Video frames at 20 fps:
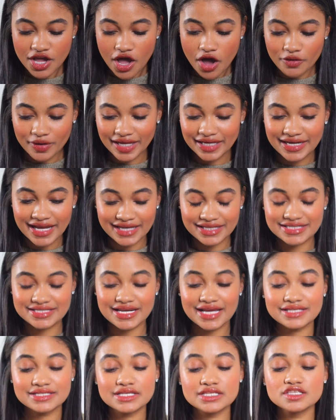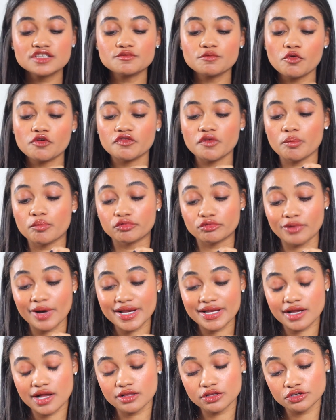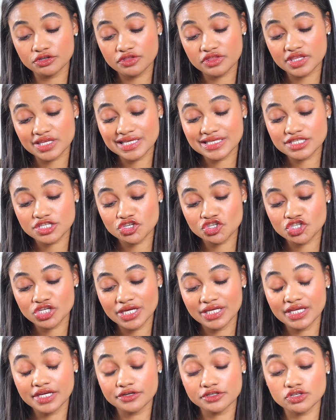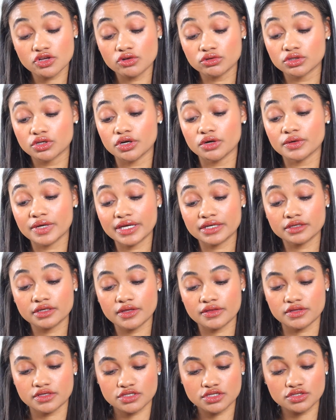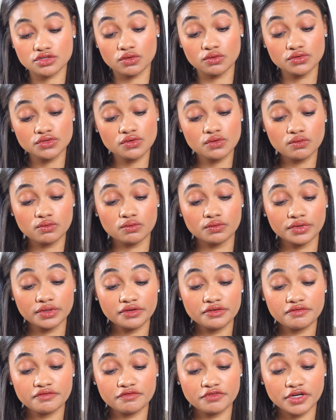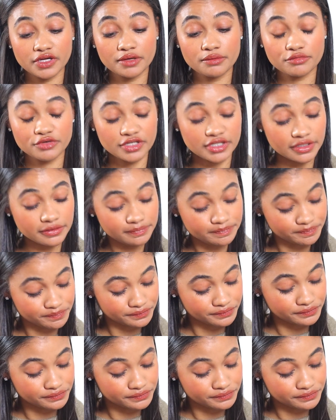Okay, next. Next, this is more of a bright color. This shade here is called Go Getter, and this is also really freaking pretty.